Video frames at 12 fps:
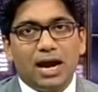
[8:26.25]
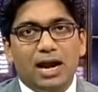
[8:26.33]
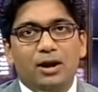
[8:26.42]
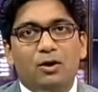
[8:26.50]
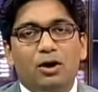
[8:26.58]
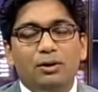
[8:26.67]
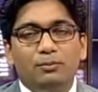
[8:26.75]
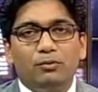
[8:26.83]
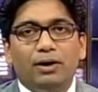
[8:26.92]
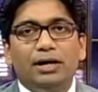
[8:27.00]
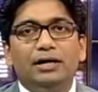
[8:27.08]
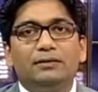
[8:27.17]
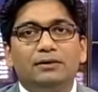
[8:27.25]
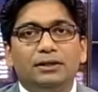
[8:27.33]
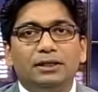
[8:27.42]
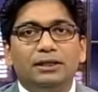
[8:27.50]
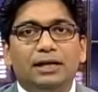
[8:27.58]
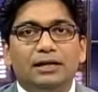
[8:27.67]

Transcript: and not provided certain